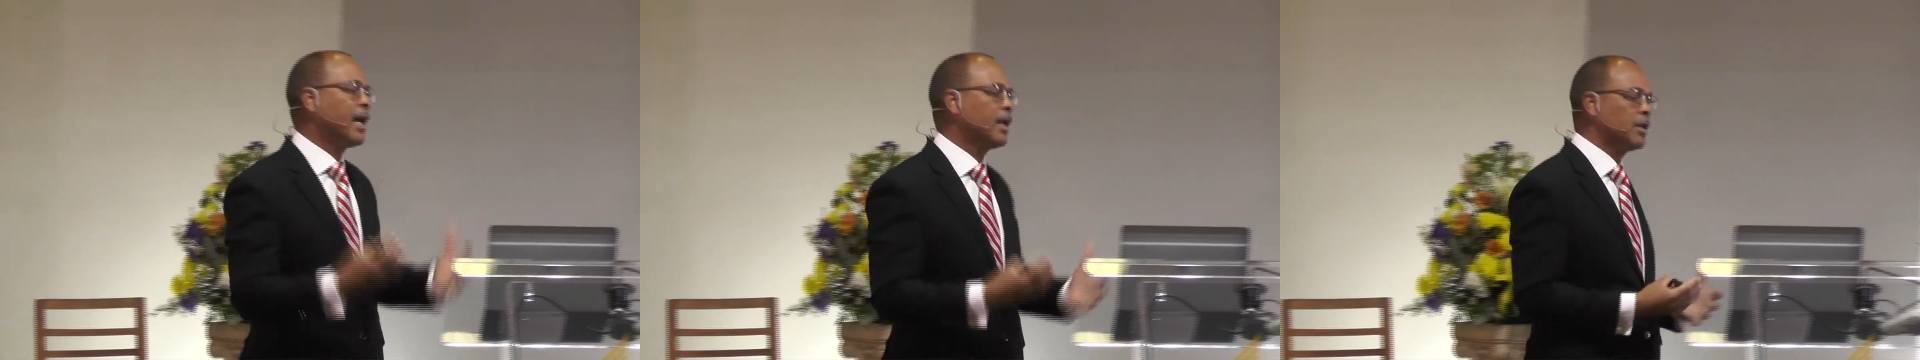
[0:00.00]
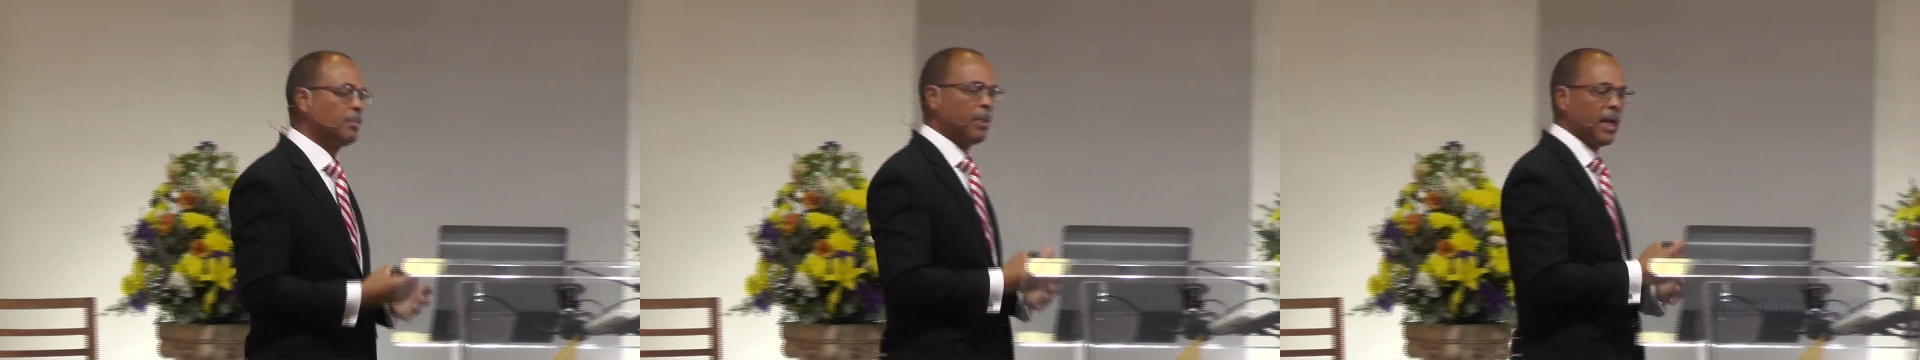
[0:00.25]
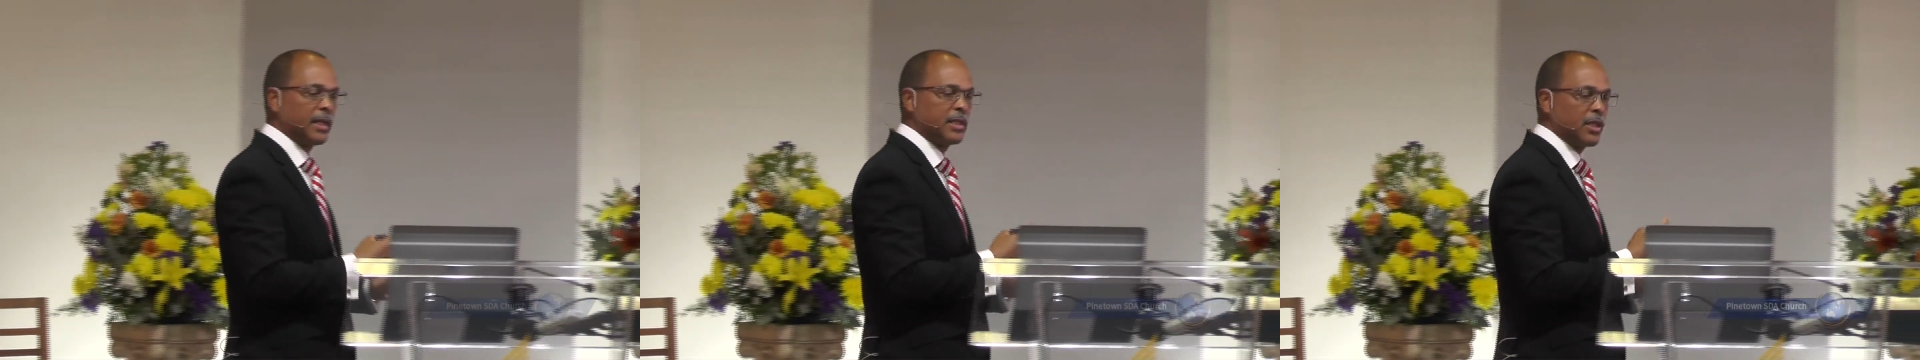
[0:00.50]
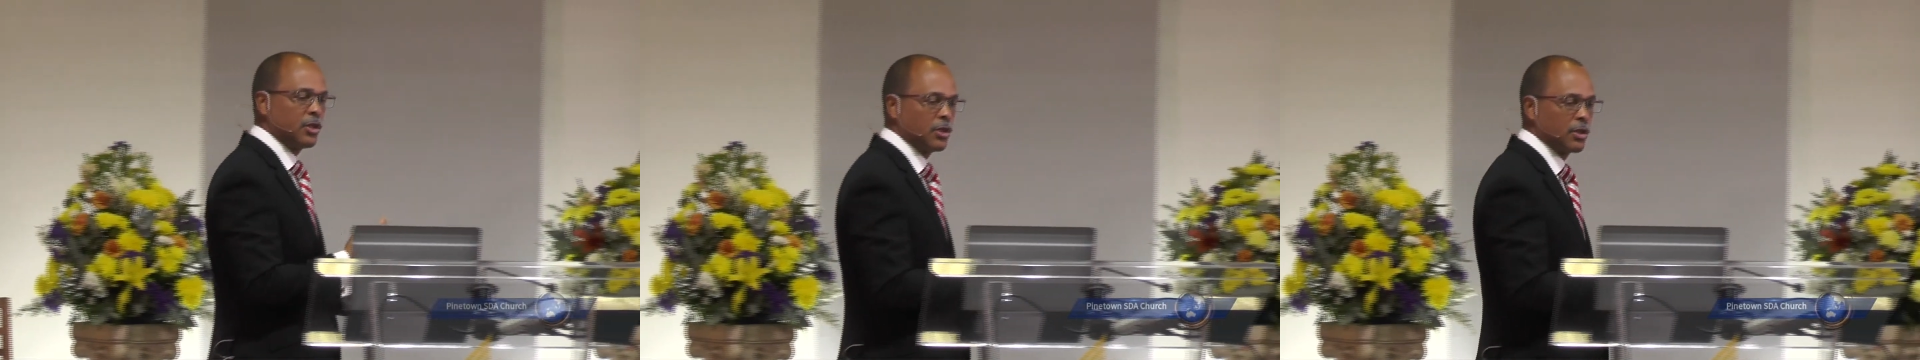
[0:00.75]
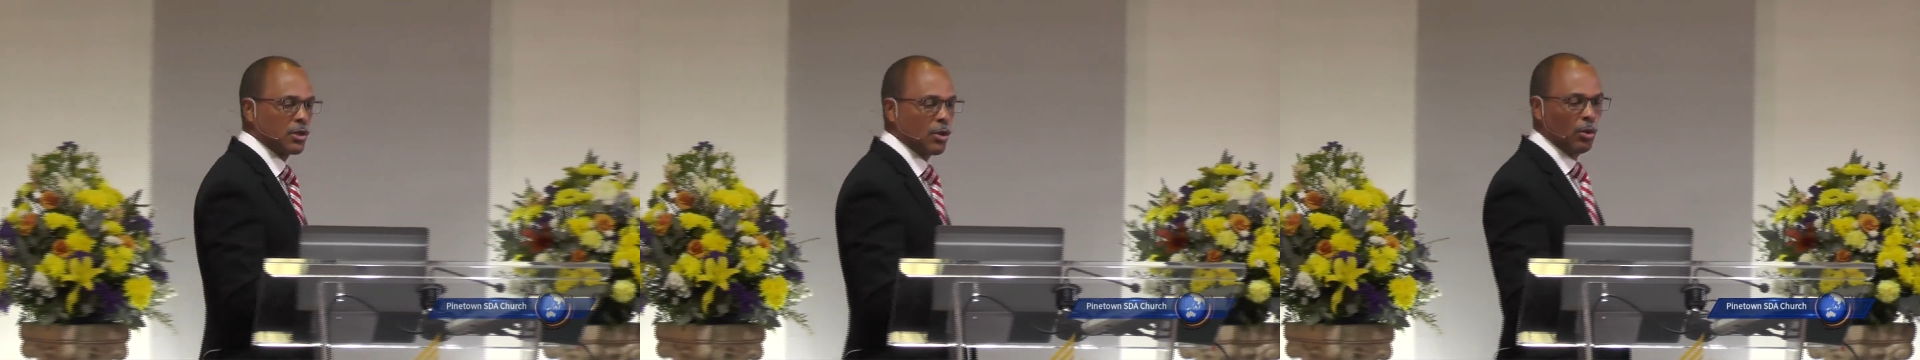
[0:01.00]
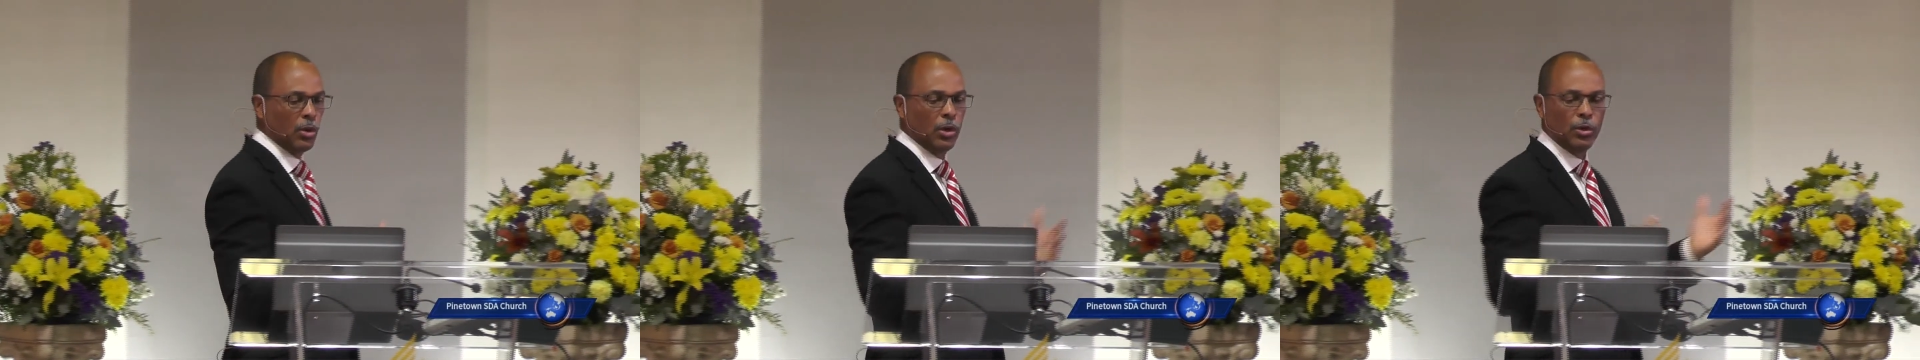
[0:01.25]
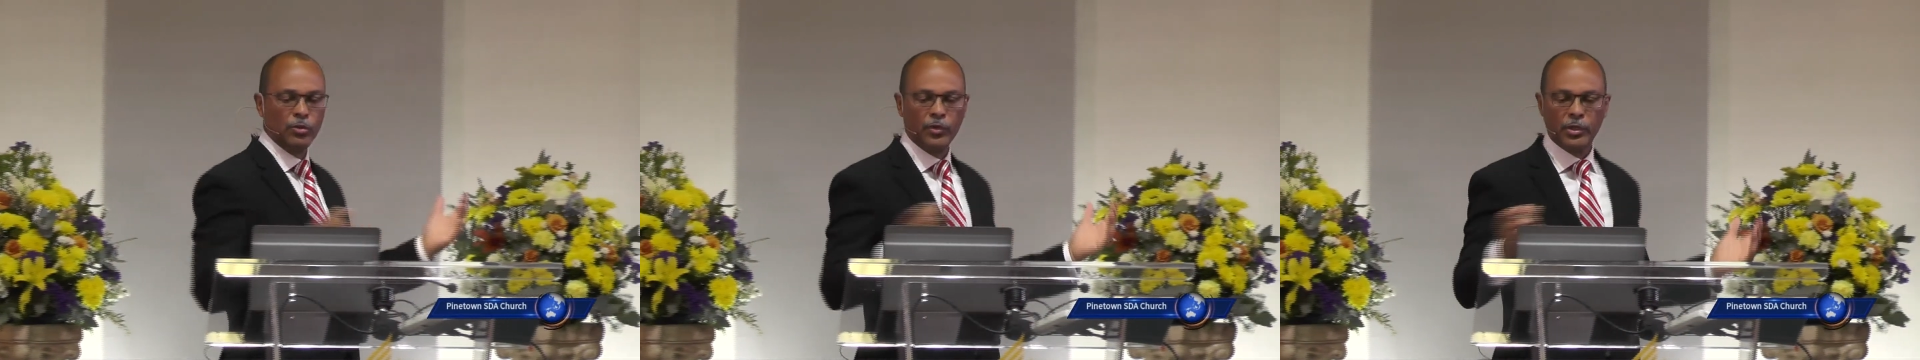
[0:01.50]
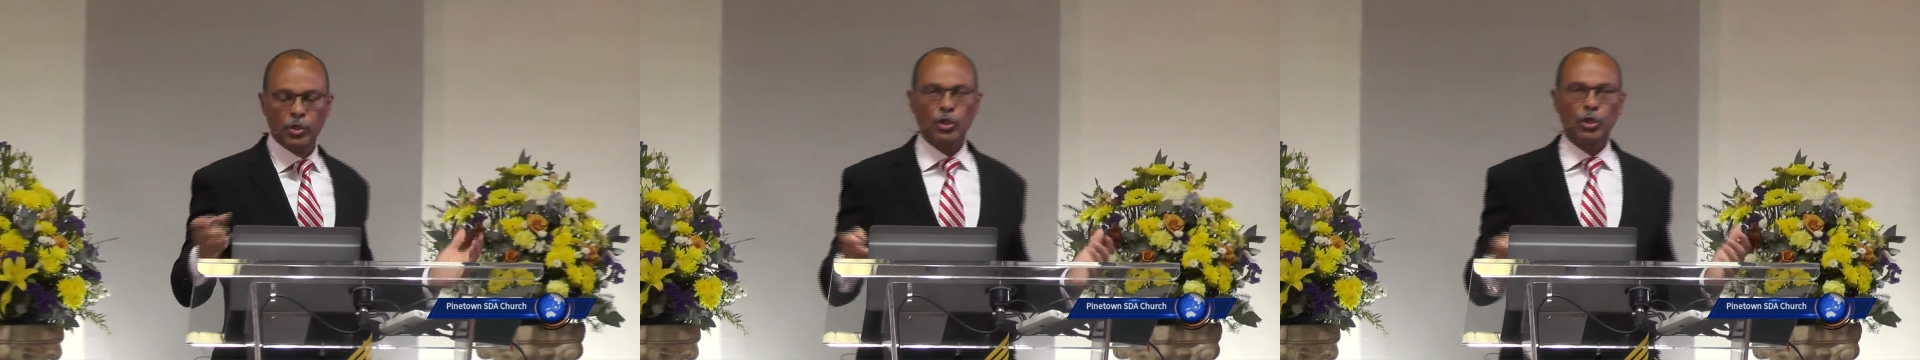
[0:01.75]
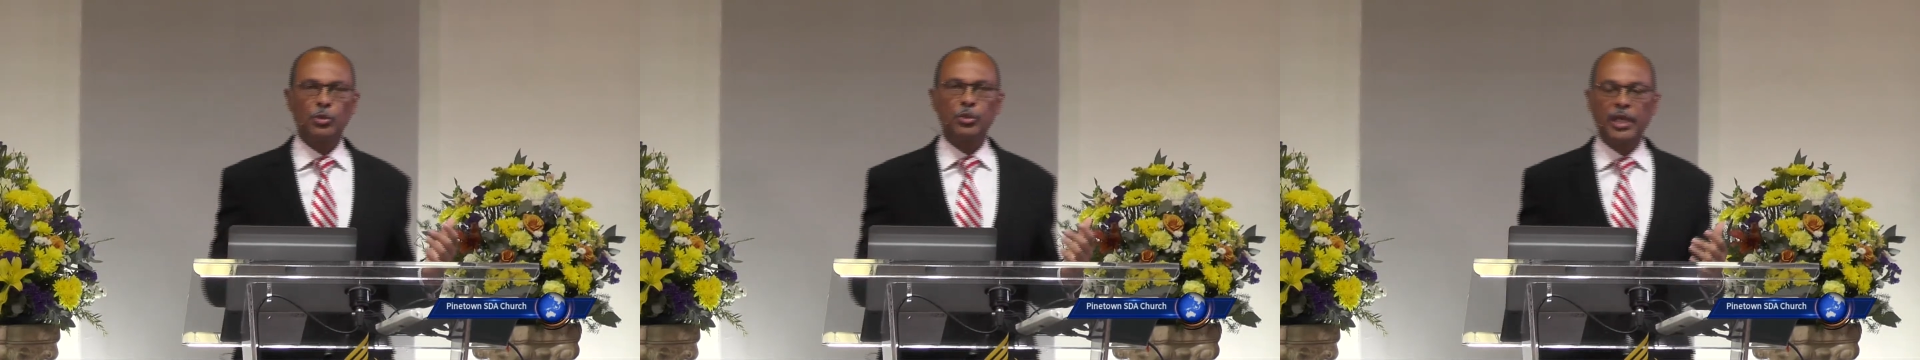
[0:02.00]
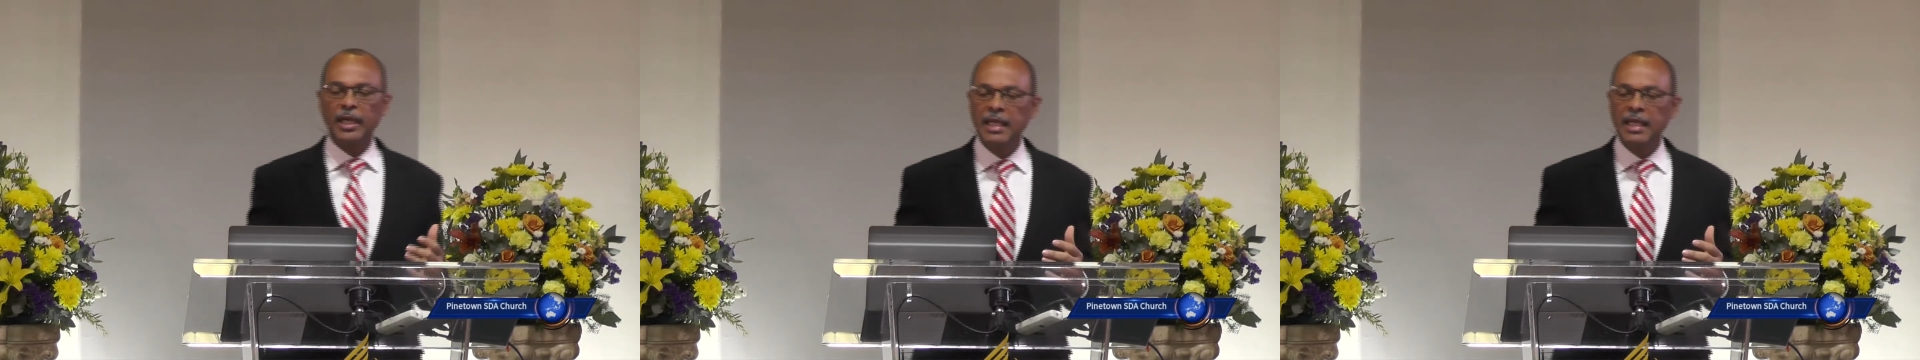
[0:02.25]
plantations all over the shore there.